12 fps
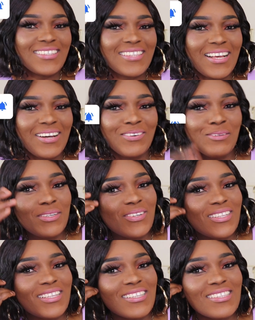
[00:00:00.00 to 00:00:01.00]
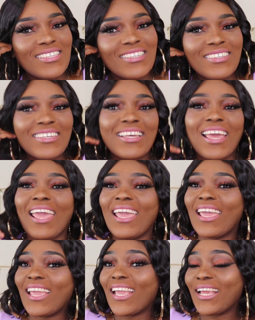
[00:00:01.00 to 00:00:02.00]
So we'll be doing this look
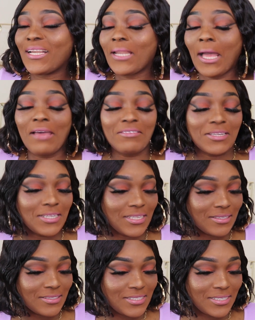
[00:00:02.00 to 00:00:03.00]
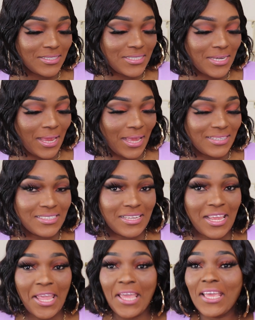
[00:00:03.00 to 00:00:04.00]
and having a little chit chat,
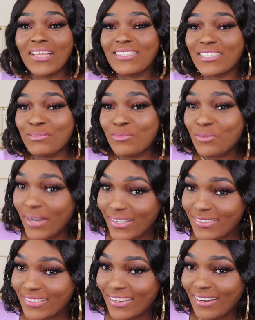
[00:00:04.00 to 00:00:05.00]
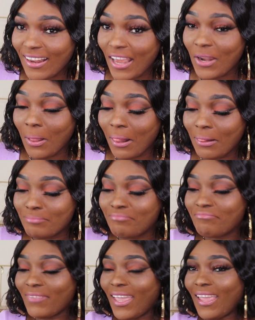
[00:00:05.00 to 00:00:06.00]
some ranting and all,
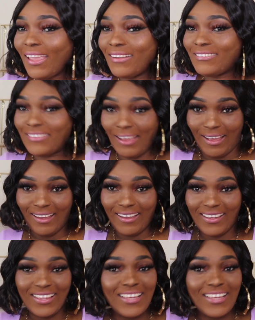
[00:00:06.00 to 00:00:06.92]
and yeah.